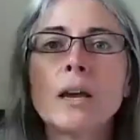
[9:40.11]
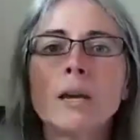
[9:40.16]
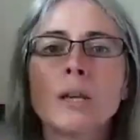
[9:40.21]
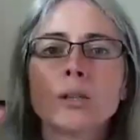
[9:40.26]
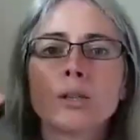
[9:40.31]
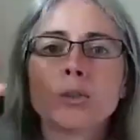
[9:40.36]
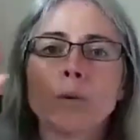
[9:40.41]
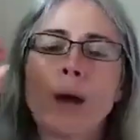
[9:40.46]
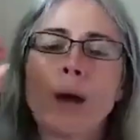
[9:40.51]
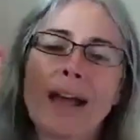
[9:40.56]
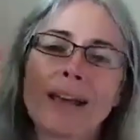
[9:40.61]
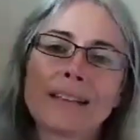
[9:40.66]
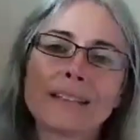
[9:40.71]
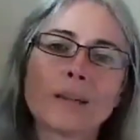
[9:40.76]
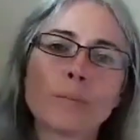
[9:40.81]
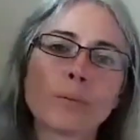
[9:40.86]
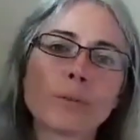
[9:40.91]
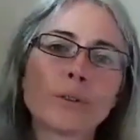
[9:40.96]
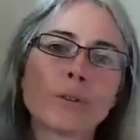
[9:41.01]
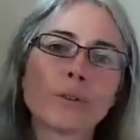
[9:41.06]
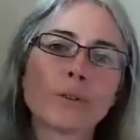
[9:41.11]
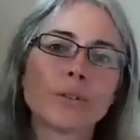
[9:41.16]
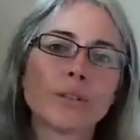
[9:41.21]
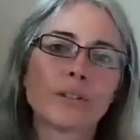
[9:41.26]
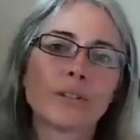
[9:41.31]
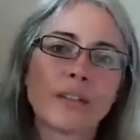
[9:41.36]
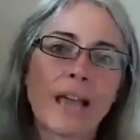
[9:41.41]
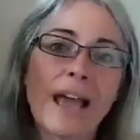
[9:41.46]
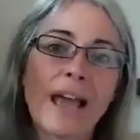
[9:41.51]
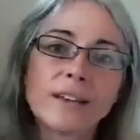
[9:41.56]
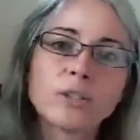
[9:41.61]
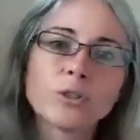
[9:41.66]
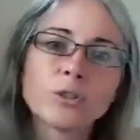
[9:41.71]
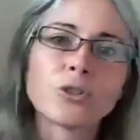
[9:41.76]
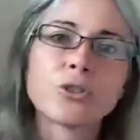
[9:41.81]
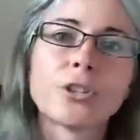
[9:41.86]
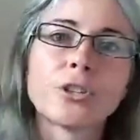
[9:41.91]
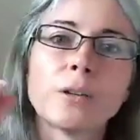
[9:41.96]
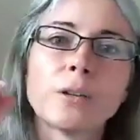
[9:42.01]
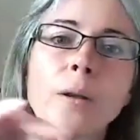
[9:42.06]
So as it produces
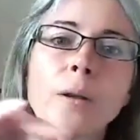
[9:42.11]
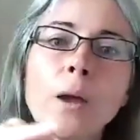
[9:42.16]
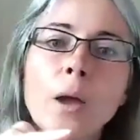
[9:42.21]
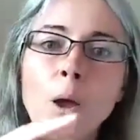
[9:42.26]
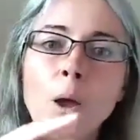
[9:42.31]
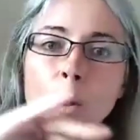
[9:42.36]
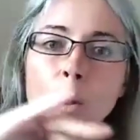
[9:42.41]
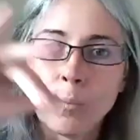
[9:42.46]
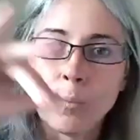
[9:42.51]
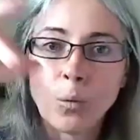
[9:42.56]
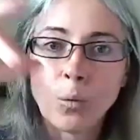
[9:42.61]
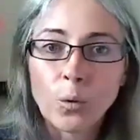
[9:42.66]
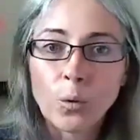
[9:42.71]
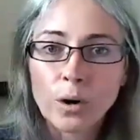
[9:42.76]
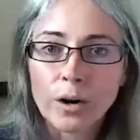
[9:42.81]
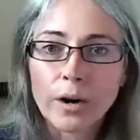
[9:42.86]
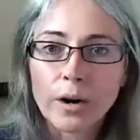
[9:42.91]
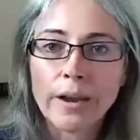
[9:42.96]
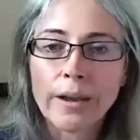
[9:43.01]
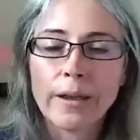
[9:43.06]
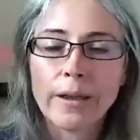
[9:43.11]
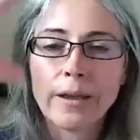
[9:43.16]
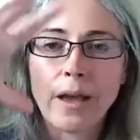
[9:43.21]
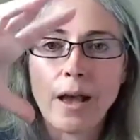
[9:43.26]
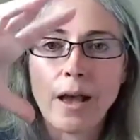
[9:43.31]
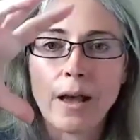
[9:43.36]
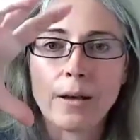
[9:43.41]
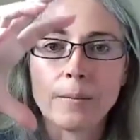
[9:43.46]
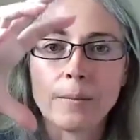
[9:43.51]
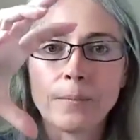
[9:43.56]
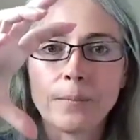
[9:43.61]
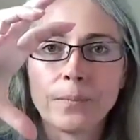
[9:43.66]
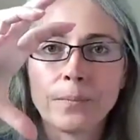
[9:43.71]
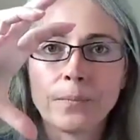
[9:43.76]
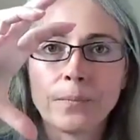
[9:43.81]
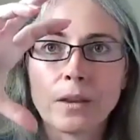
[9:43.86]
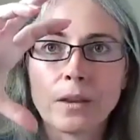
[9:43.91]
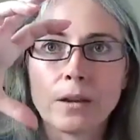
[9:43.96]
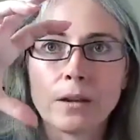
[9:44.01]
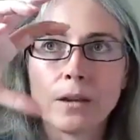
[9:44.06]
estrogen, more
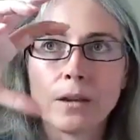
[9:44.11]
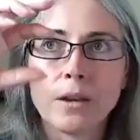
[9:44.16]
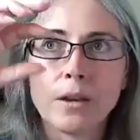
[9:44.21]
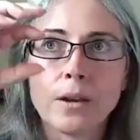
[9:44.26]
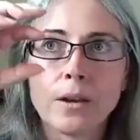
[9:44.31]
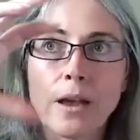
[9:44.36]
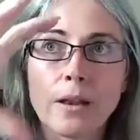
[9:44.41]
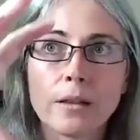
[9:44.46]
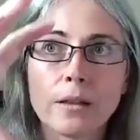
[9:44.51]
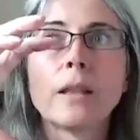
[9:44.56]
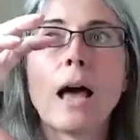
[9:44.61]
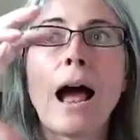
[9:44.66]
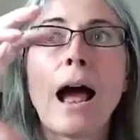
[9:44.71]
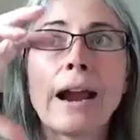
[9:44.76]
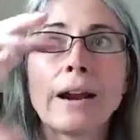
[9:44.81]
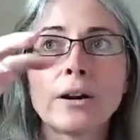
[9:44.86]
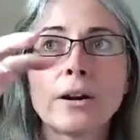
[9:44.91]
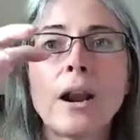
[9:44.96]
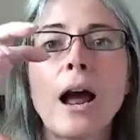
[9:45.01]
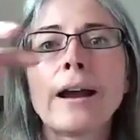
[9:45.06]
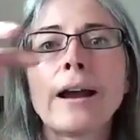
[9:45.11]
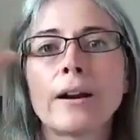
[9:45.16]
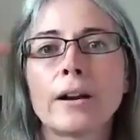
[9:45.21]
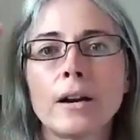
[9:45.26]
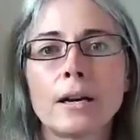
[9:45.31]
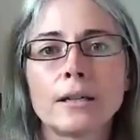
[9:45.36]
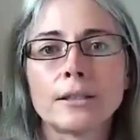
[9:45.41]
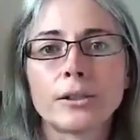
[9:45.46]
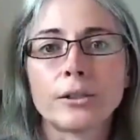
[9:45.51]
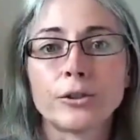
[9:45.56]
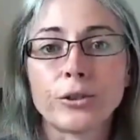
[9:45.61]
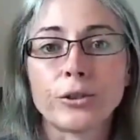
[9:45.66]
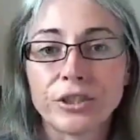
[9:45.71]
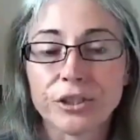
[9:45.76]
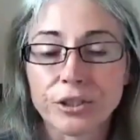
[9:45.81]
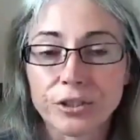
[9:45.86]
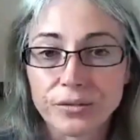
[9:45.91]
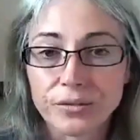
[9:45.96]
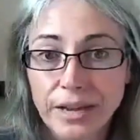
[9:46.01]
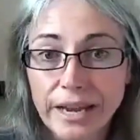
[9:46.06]
higher and higher
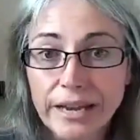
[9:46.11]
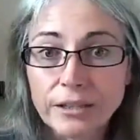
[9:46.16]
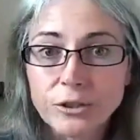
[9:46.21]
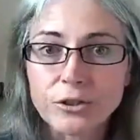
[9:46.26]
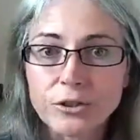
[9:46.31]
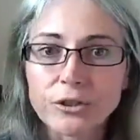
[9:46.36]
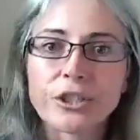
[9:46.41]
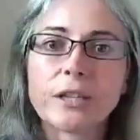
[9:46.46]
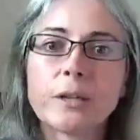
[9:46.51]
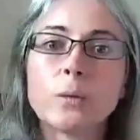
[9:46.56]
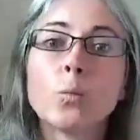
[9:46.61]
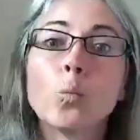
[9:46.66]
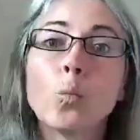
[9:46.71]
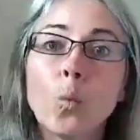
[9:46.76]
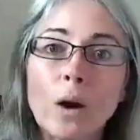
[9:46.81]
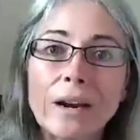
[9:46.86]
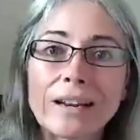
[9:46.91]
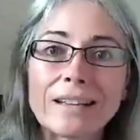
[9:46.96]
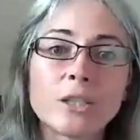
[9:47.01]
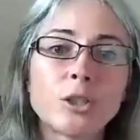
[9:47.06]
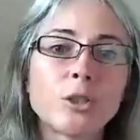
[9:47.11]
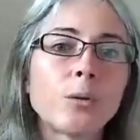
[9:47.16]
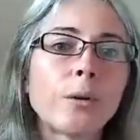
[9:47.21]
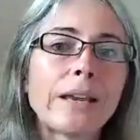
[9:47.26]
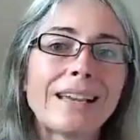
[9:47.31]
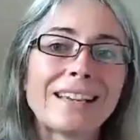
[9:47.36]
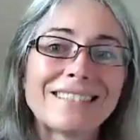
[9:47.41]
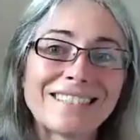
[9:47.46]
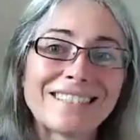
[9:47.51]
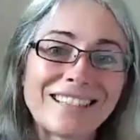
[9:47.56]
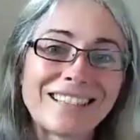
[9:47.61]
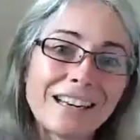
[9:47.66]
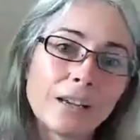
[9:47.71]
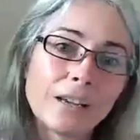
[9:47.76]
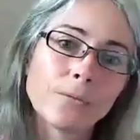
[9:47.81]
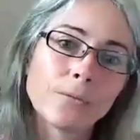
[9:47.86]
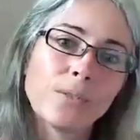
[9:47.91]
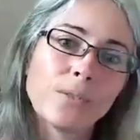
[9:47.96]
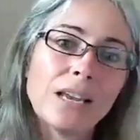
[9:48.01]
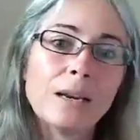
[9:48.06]
concentrations of estrogen, what it's doing is sending a
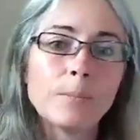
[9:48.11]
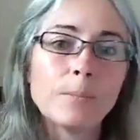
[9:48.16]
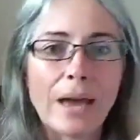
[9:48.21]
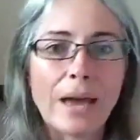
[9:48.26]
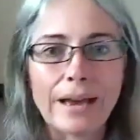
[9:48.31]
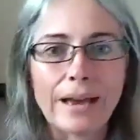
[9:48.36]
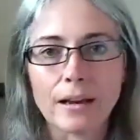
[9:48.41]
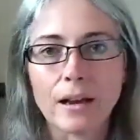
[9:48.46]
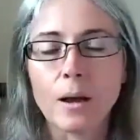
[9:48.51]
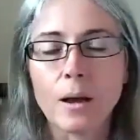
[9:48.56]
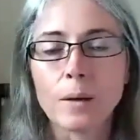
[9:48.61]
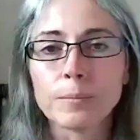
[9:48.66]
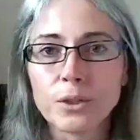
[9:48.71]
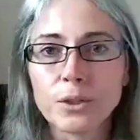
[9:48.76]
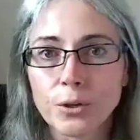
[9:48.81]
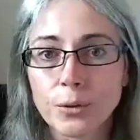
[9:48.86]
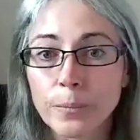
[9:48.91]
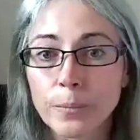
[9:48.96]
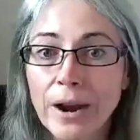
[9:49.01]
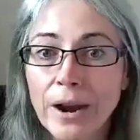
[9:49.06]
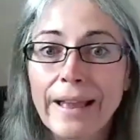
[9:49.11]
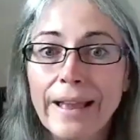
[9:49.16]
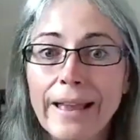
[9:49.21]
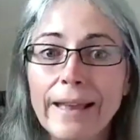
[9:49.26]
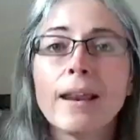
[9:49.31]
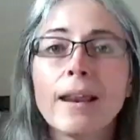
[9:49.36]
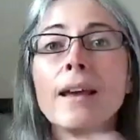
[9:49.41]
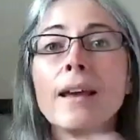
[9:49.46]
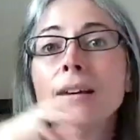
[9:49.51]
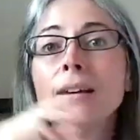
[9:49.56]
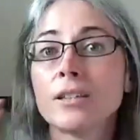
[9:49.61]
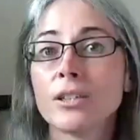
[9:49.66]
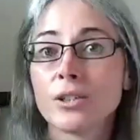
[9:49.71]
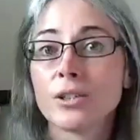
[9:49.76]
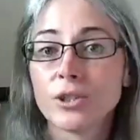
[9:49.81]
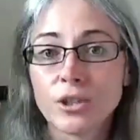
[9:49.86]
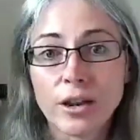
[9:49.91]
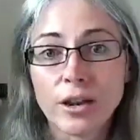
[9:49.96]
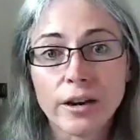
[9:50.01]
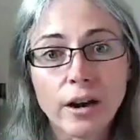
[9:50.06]
feedback up to your brain to
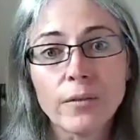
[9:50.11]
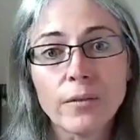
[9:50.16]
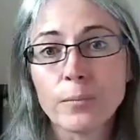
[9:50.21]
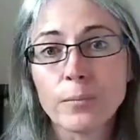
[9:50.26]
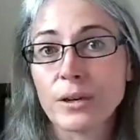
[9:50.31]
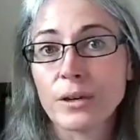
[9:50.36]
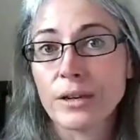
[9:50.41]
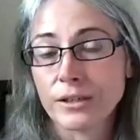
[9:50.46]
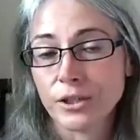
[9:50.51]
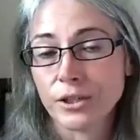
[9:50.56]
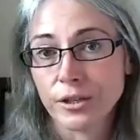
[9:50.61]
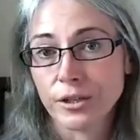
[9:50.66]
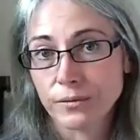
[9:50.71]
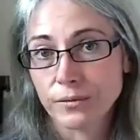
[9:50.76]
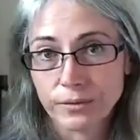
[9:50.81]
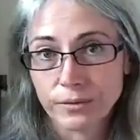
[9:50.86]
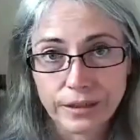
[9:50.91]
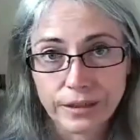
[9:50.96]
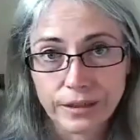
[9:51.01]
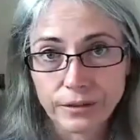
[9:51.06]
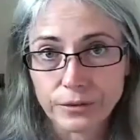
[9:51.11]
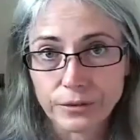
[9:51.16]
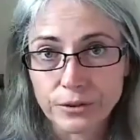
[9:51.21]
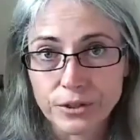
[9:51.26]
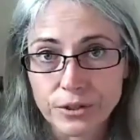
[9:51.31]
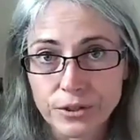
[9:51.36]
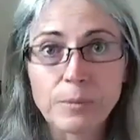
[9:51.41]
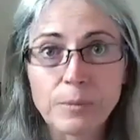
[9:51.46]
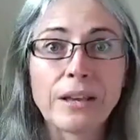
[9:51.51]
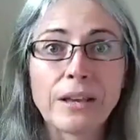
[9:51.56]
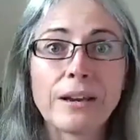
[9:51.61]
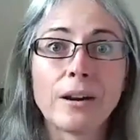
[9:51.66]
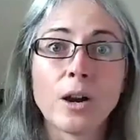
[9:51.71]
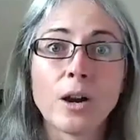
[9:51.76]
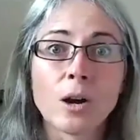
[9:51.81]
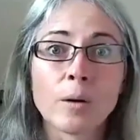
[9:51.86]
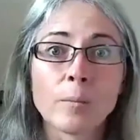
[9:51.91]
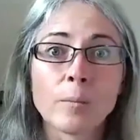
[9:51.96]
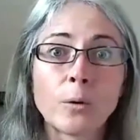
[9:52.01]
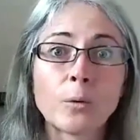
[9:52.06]
shut off production of follicular stimulating
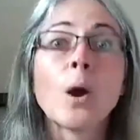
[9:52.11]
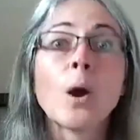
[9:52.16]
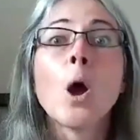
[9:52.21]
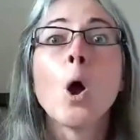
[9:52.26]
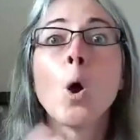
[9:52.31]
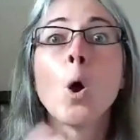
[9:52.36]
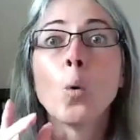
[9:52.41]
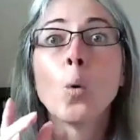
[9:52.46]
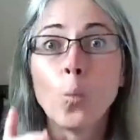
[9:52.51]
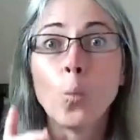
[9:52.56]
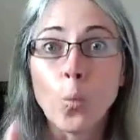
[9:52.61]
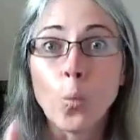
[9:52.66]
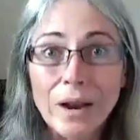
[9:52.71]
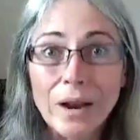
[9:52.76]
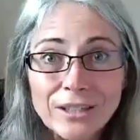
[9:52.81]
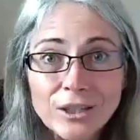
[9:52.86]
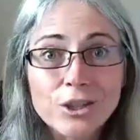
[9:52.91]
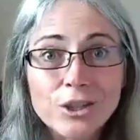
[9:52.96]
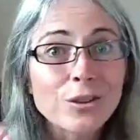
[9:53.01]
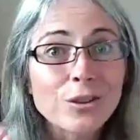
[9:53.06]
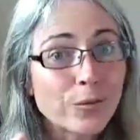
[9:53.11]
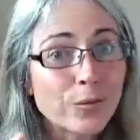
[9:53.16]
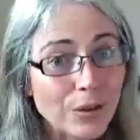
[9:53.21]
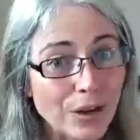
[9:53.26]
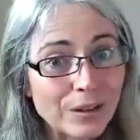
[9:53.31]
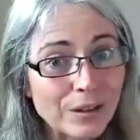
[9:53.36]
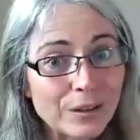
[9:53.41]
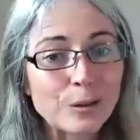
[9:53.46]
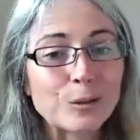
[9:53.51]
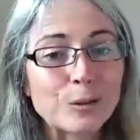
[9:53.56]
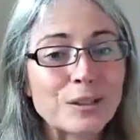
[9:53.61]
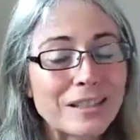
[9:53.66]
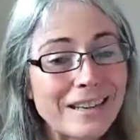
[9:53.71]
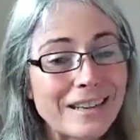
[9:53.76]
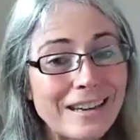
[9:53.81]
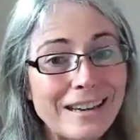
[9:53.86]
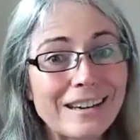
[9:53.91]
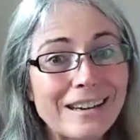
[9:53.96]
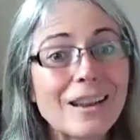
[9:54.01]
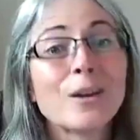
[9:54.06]
hormone, which the follicles
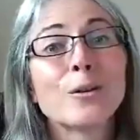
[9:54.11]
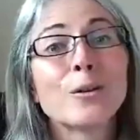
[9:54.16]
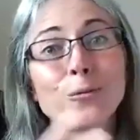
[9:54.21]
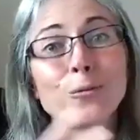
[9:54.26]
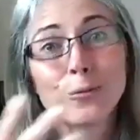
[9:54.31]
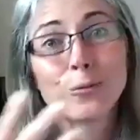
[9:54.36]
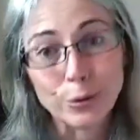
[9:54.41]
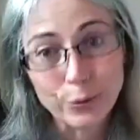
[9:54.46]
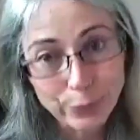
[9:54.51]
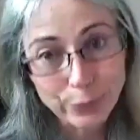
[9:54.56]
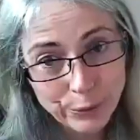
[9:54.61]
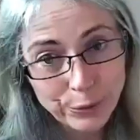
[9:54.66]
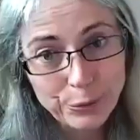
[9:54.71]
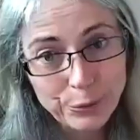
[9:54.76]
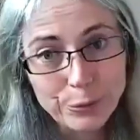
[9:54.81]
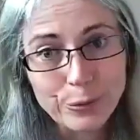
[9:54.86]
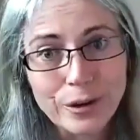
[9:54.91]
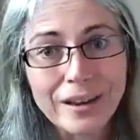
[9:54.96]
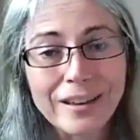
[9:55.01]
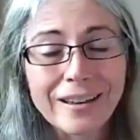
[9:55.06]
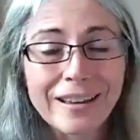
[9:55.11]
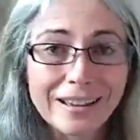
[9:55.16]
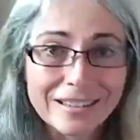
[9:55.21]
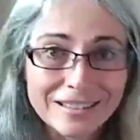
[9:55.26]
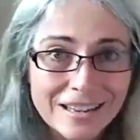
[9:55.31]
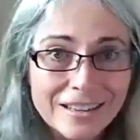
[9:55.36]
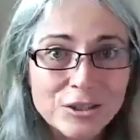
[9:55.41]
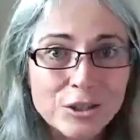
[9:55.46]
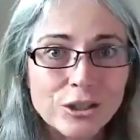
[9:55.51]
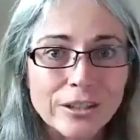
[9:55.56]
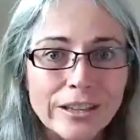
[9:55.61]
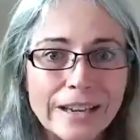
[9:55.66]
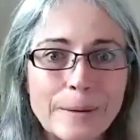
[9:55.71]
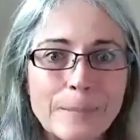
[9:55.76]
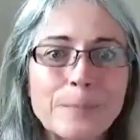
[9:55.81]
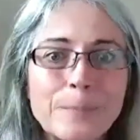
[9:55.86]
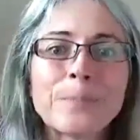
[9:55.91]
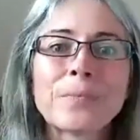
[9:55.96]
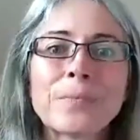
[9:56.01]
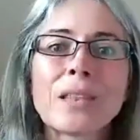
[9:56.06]
need for food. essentially.